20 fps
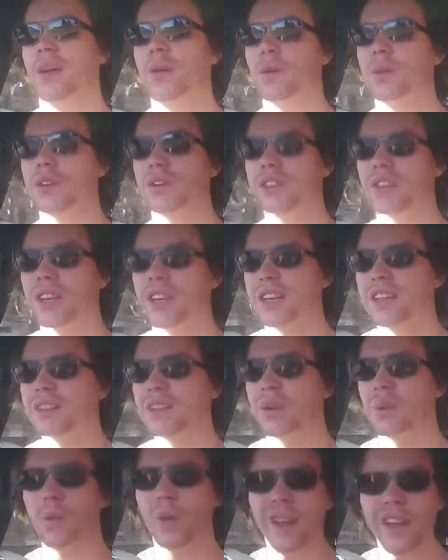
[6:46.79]
which is
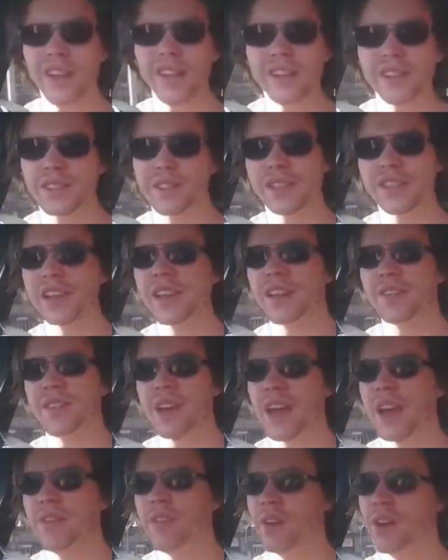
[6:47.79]
the weirdest thing
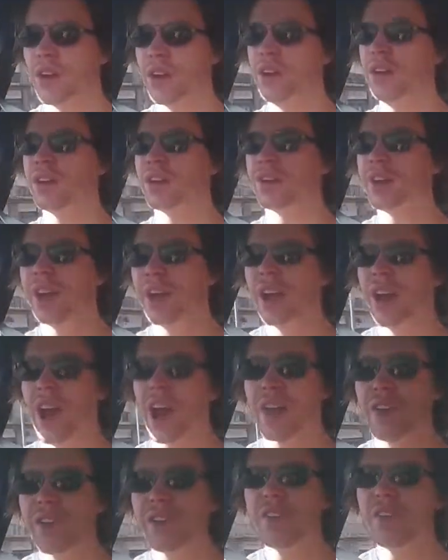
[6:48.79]
I've ever heard.
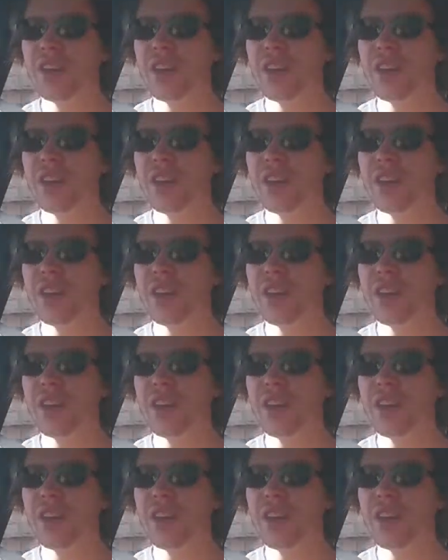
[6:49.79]
I've never